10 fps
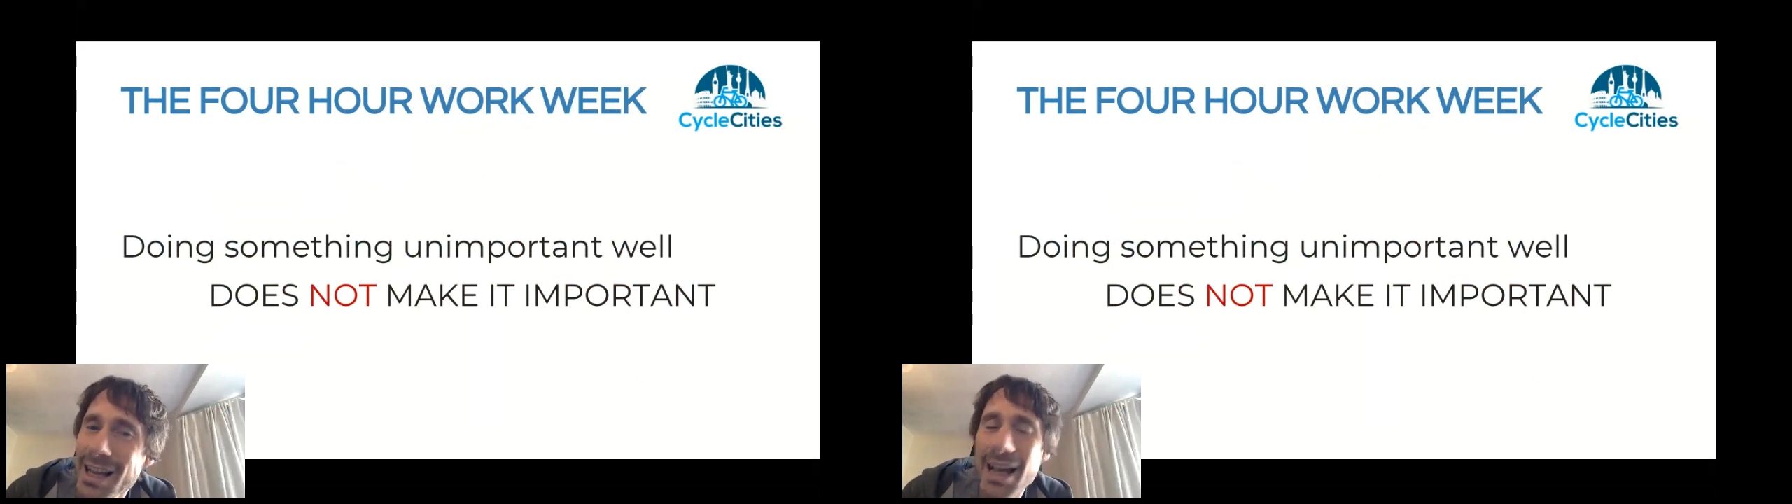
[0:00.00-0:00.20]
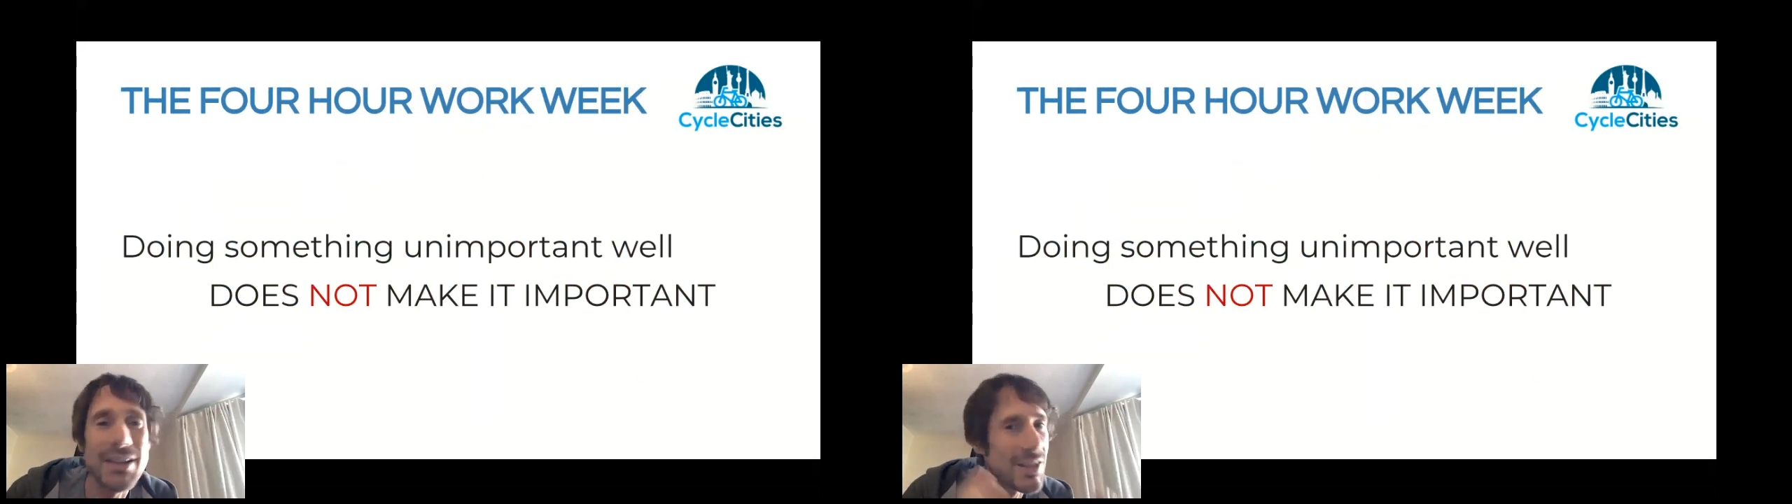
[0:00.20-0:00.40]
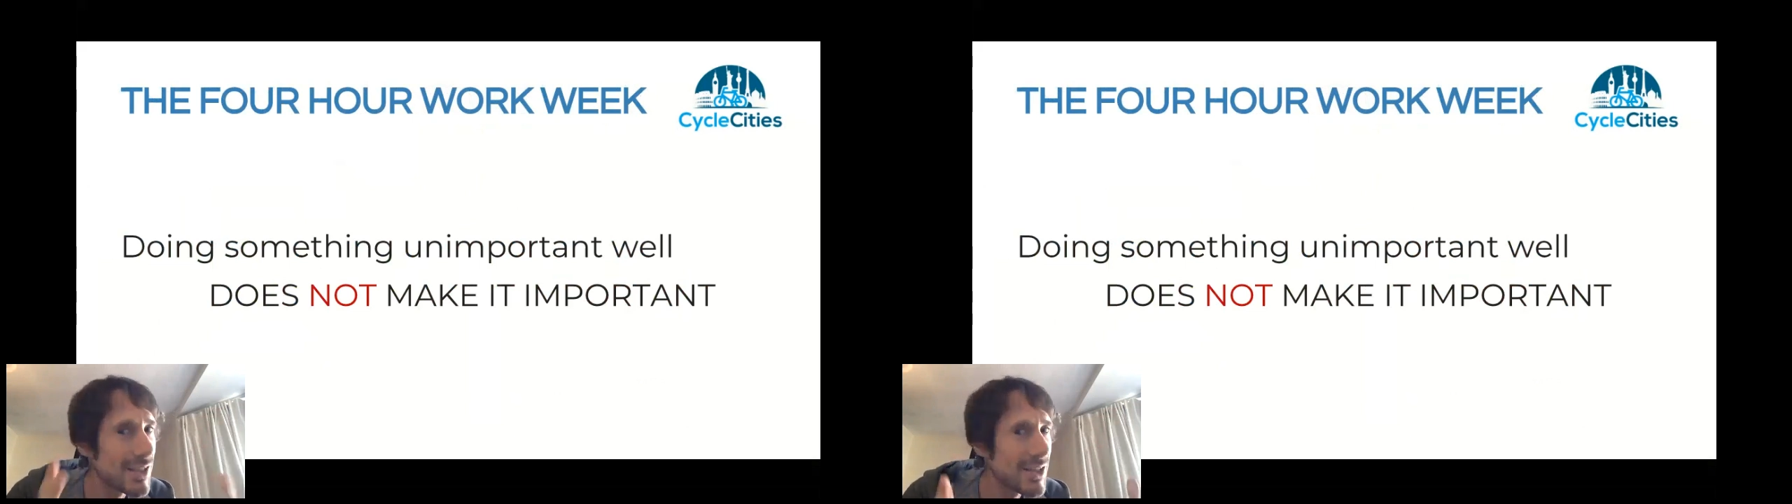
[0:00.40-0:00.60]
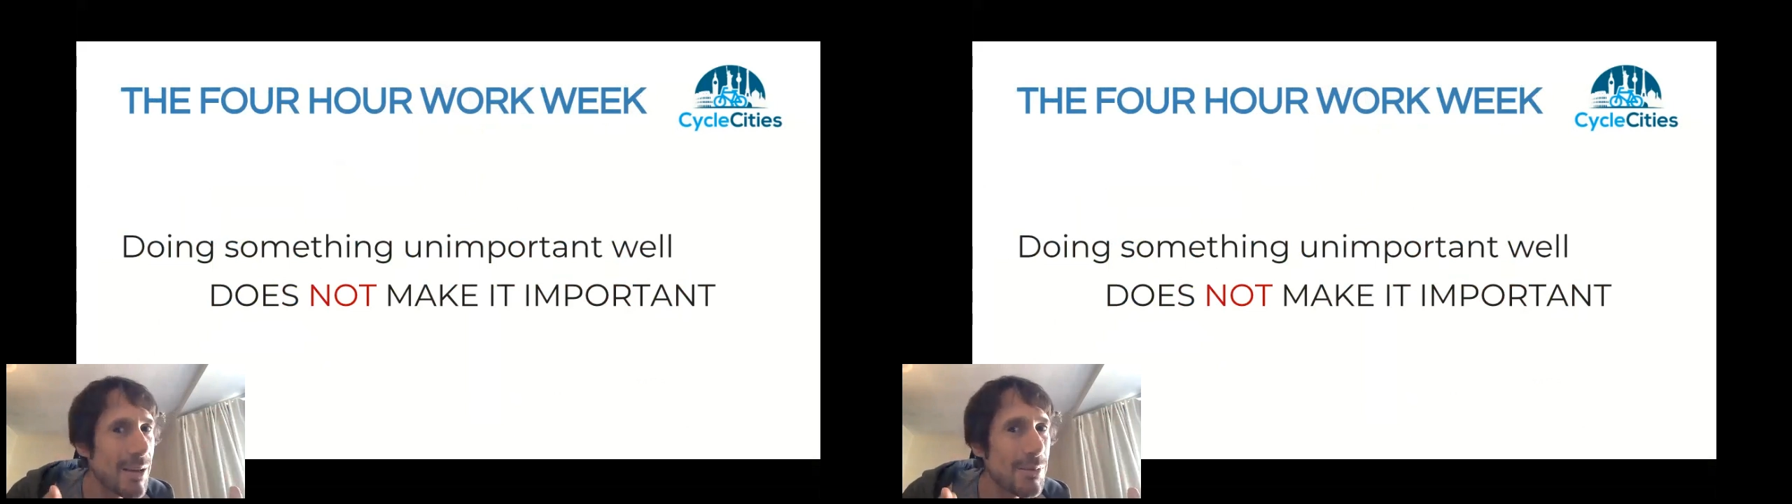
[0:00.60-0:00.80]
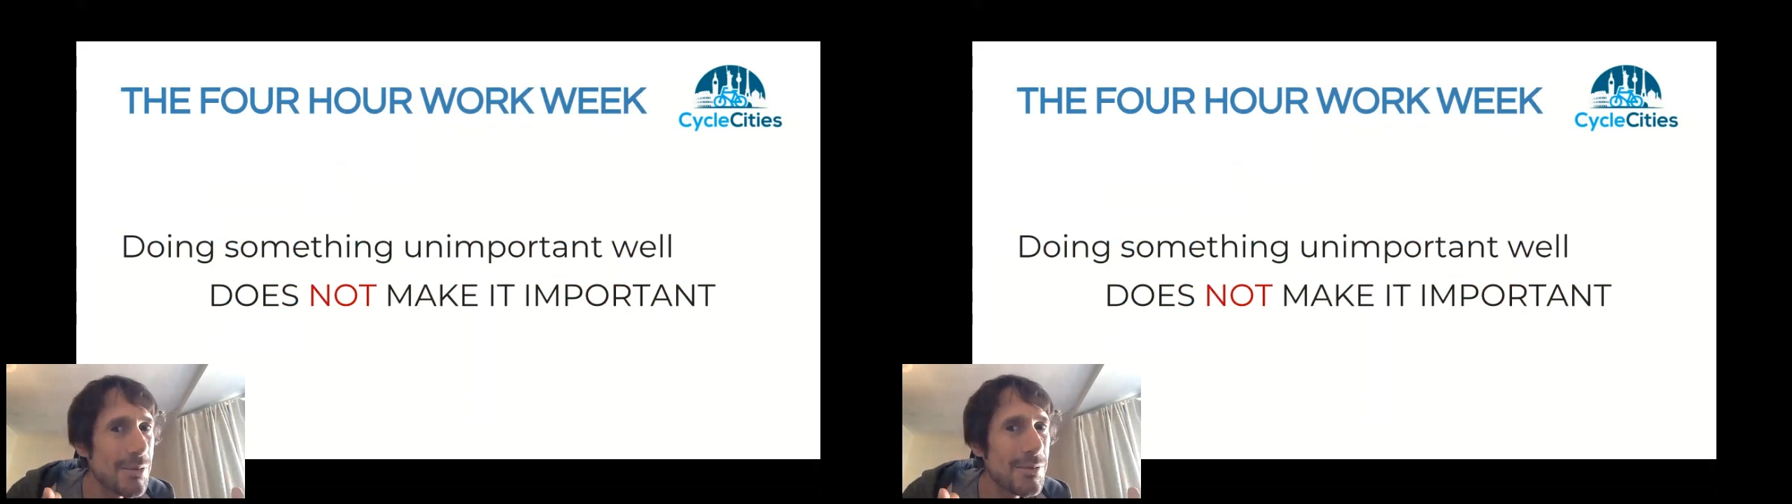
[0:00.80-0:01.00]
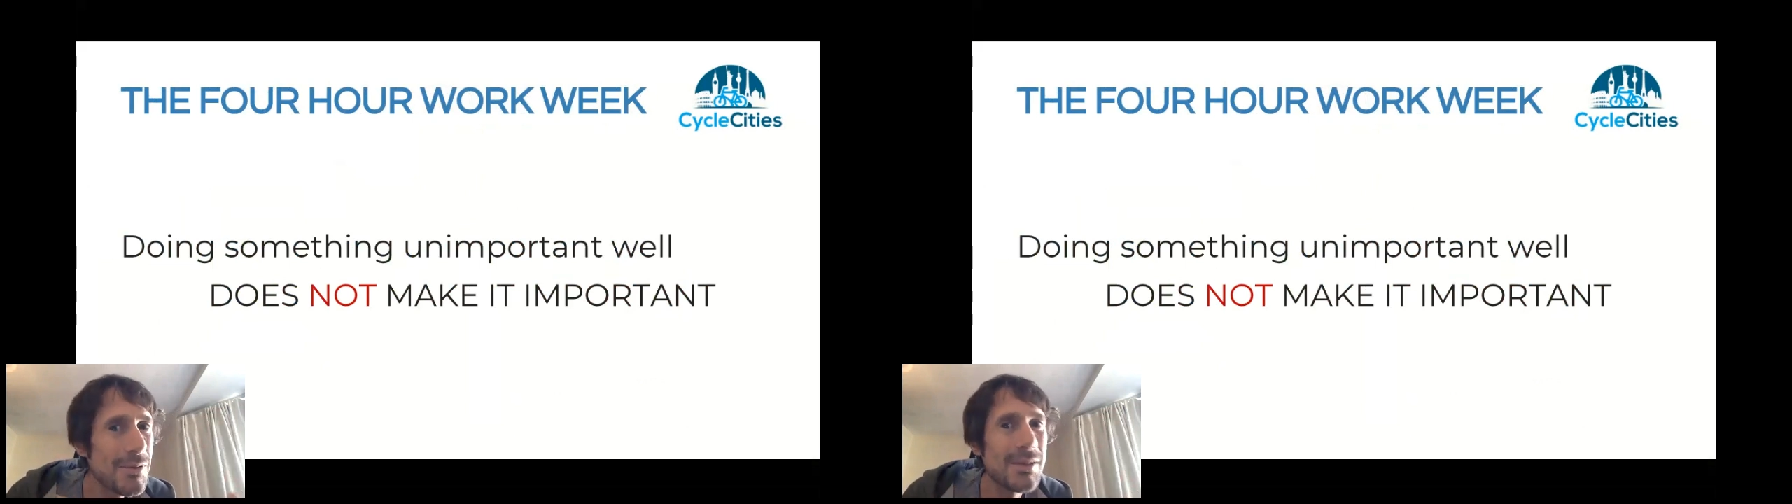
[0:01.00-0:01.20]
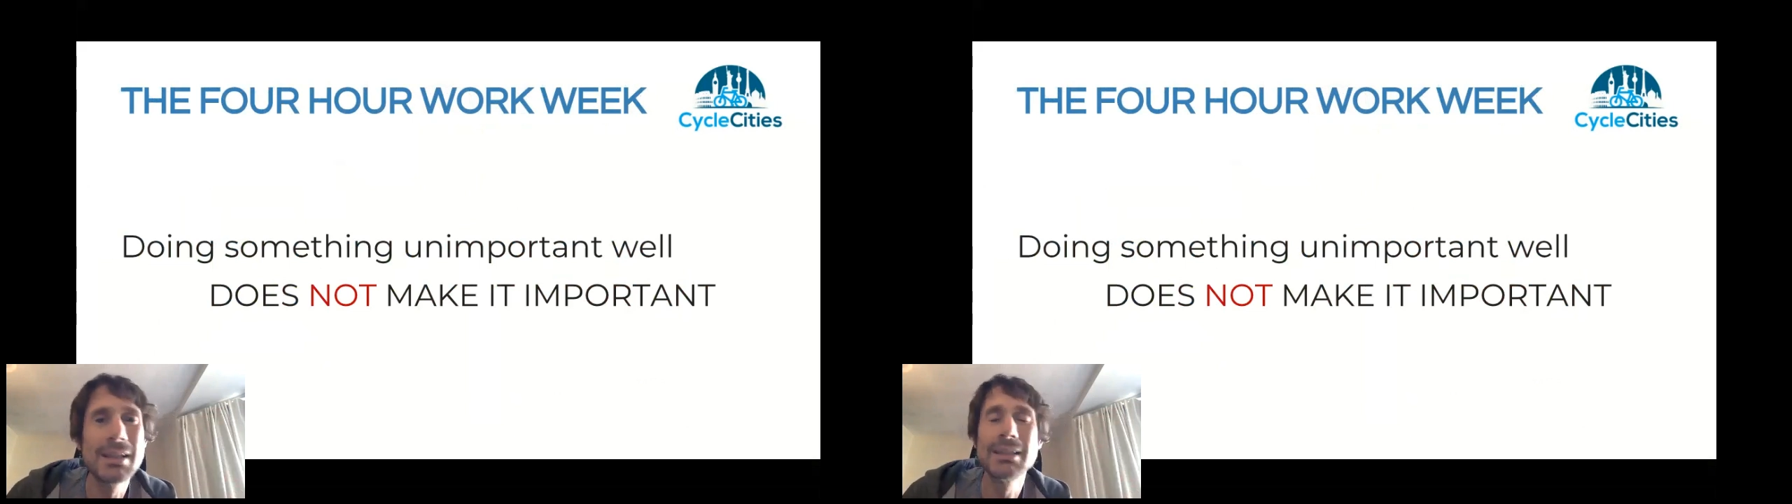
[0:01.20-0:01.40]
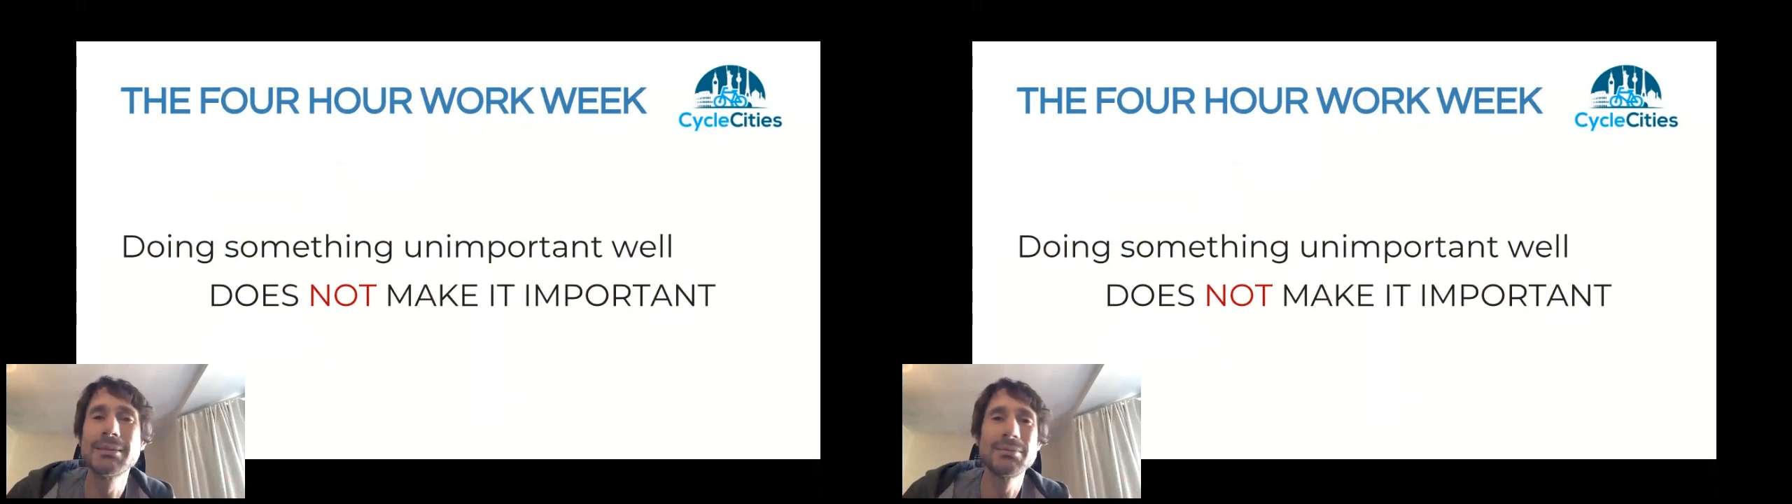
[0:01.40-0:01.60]
as an example,
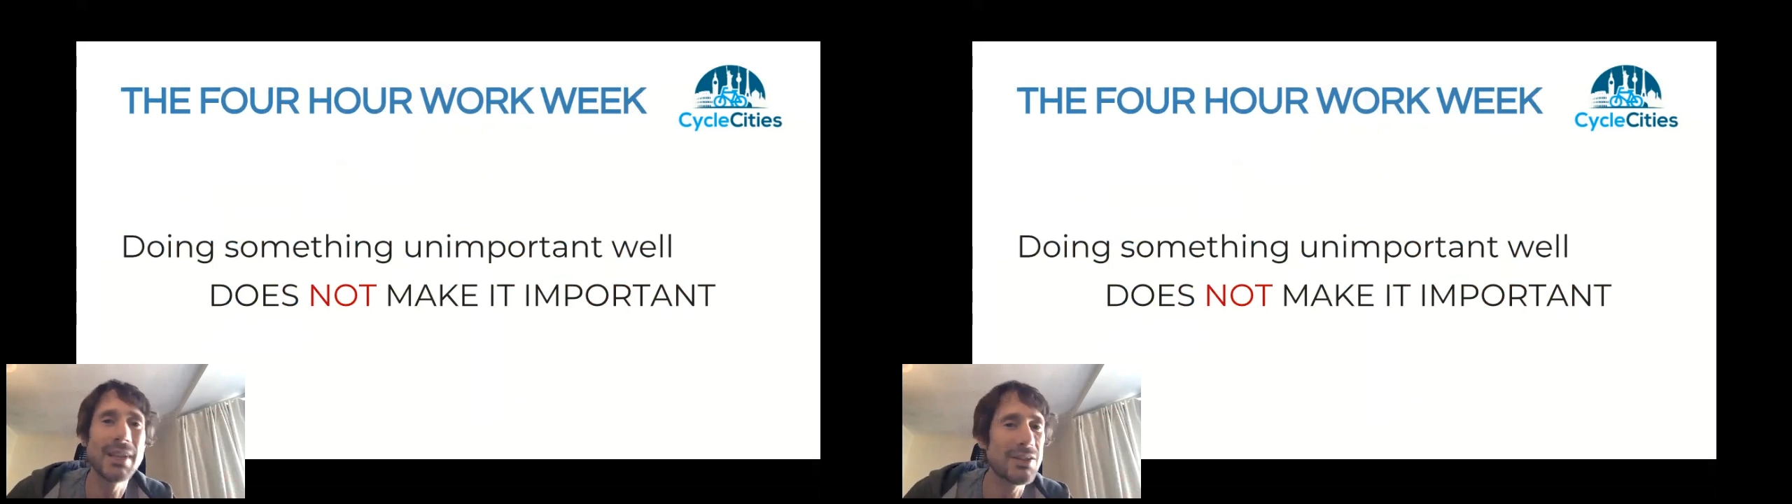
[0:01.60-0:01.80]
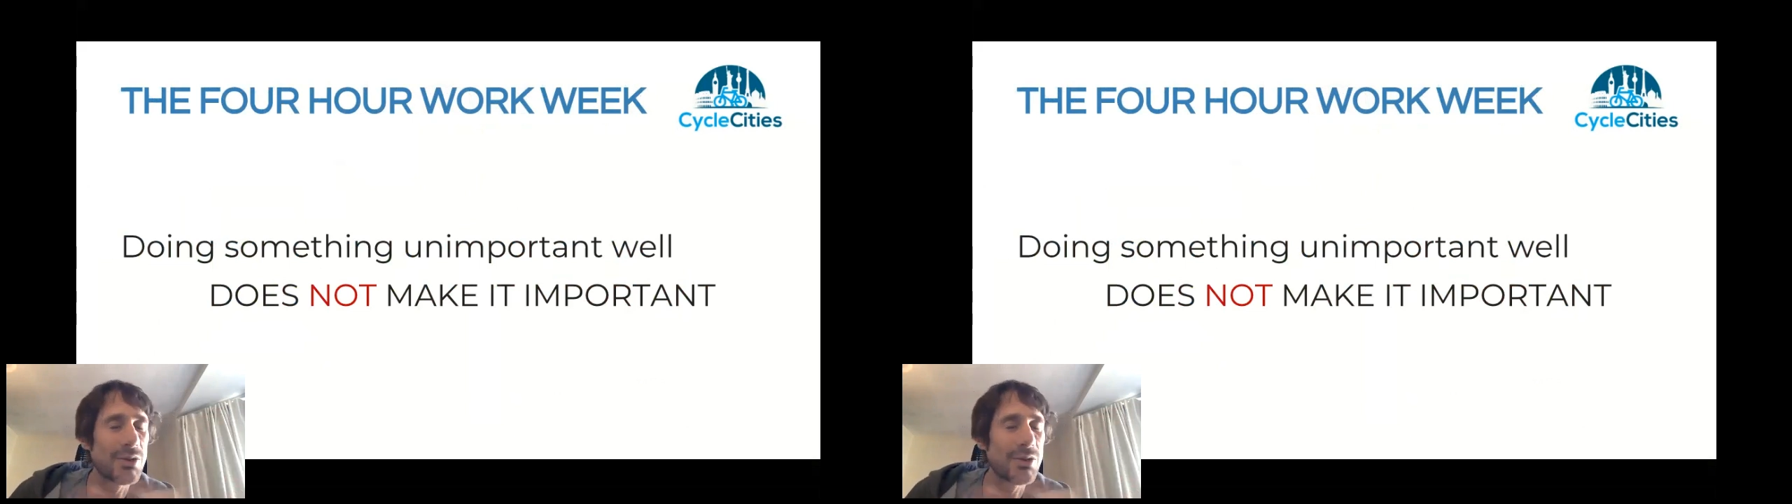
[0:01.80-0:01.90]
that's